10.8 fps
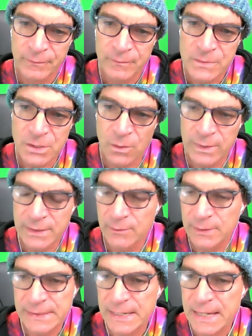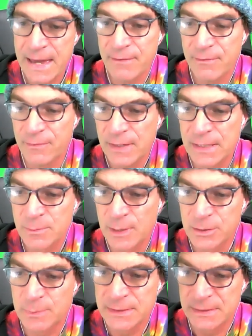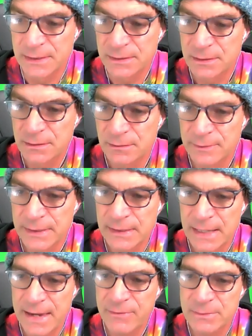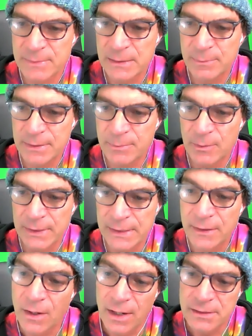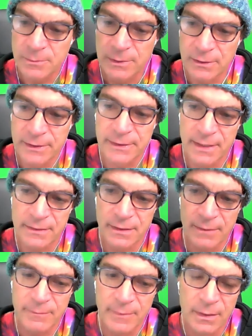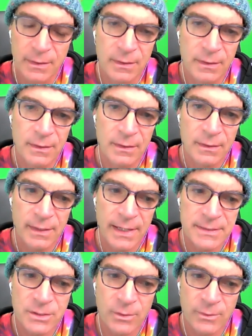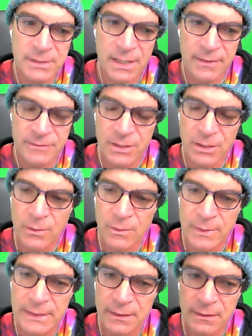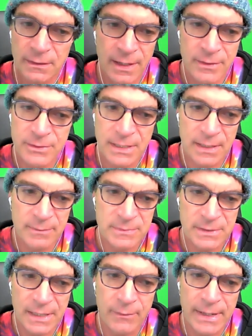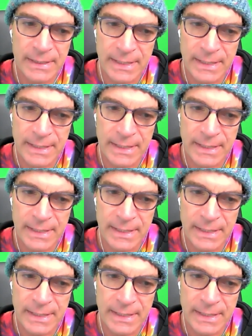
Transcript: So we really didn't have as much business. We didn't have as many people in the hospital at that time. And so it was kind of slow. And then other times, like right